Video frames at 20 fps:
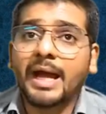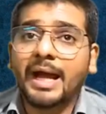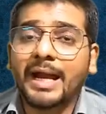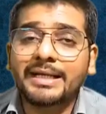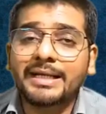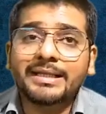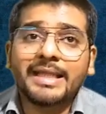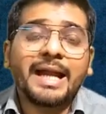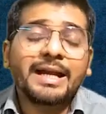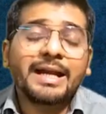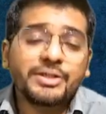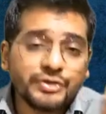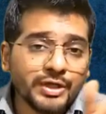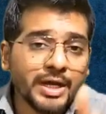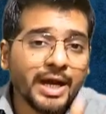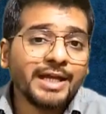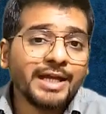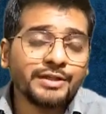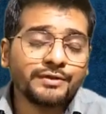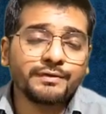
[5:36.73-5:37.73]
and that
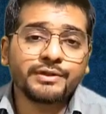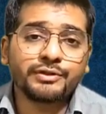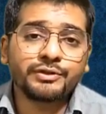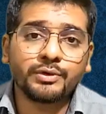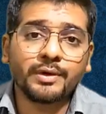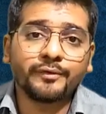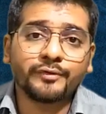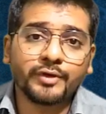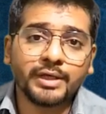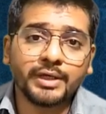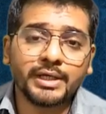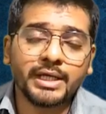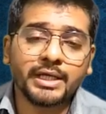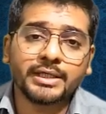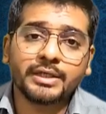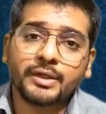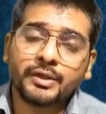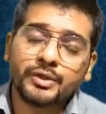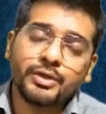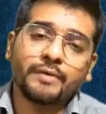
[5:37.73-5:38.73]
charge which you have
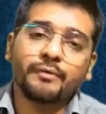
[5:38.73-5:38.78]
created,